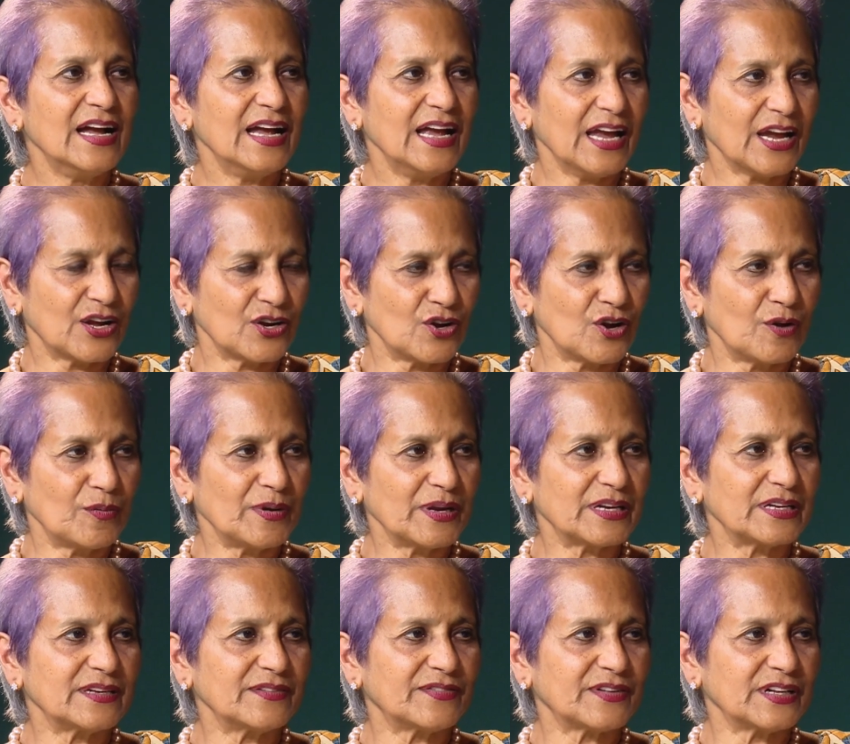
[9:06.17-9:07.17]

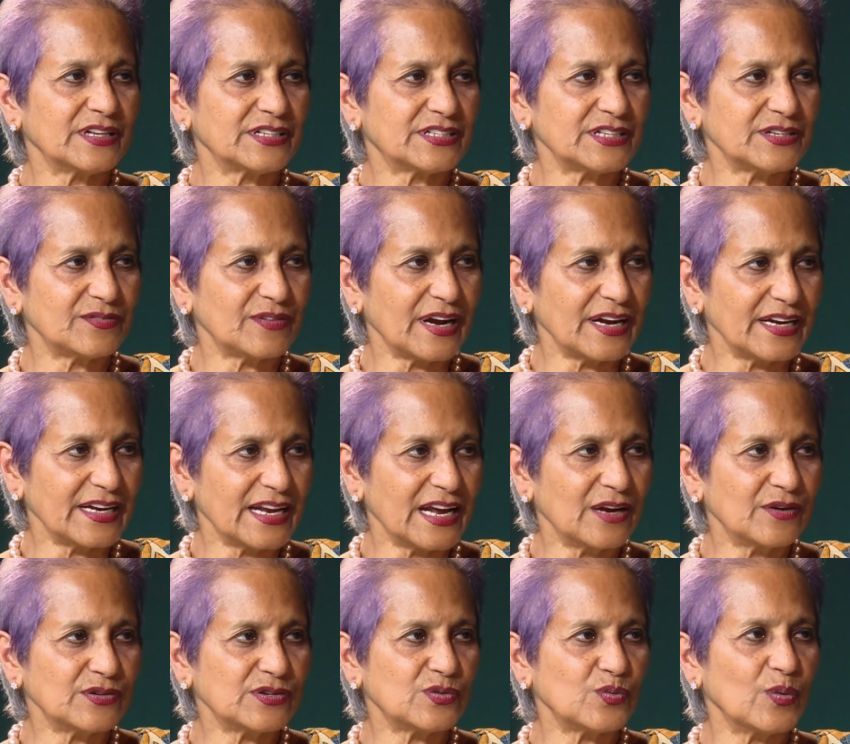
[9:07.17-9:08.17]
economic difficulty right
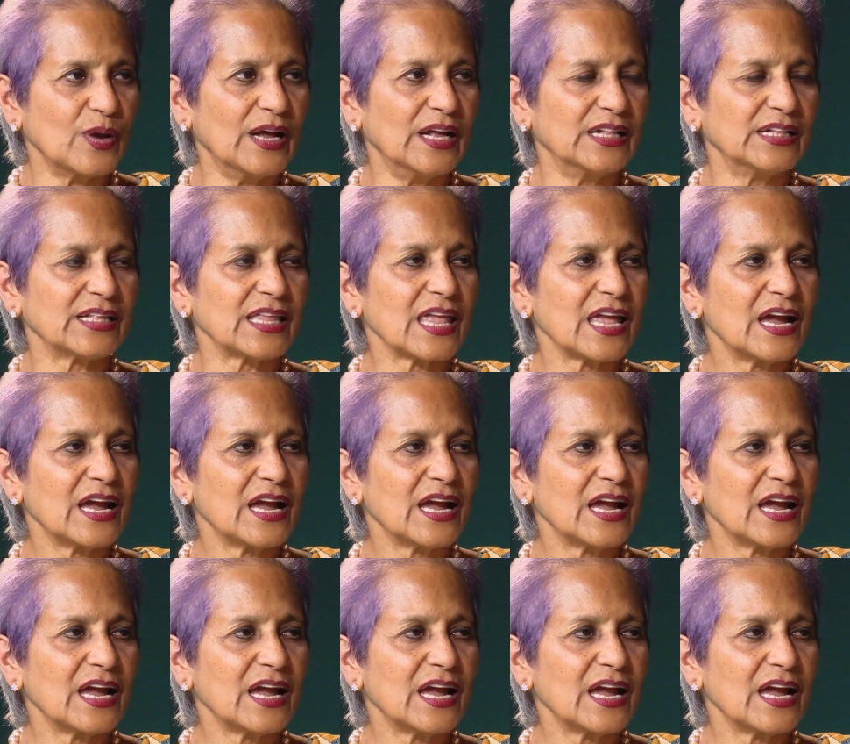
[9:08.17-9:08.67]
now as well.